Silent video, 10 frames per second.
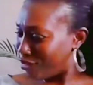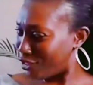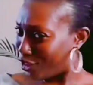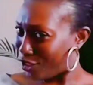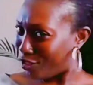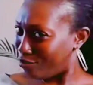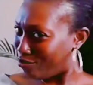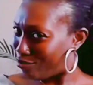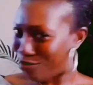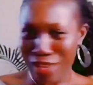oh,
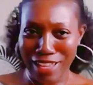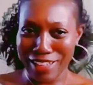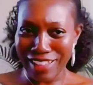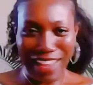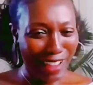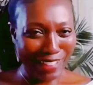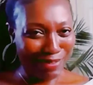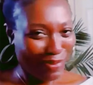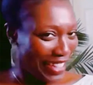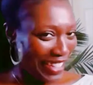wait, how did,
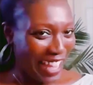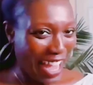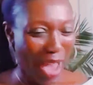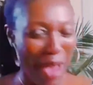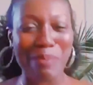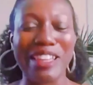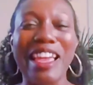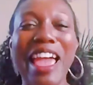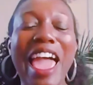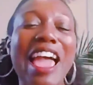when did that happen?
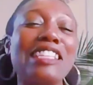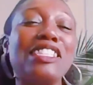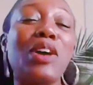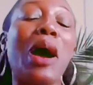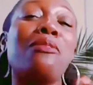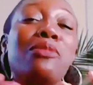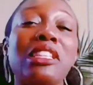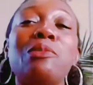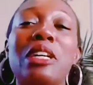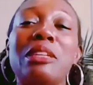And so I
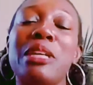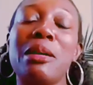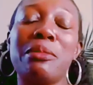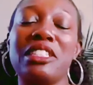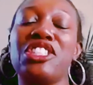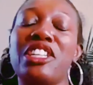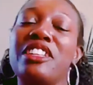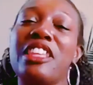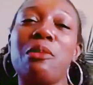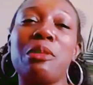really want to be able to share
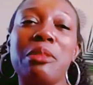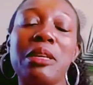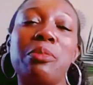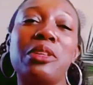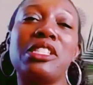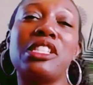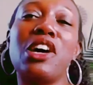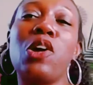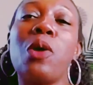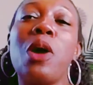that with people.
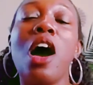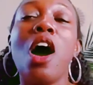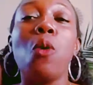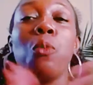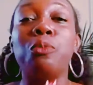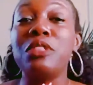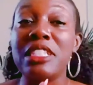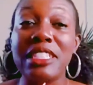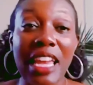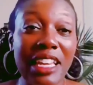So
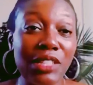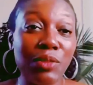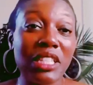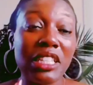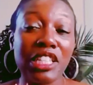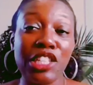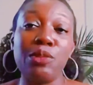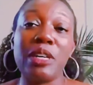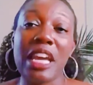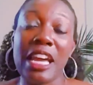today is really a
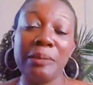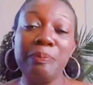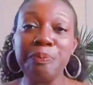Q&A.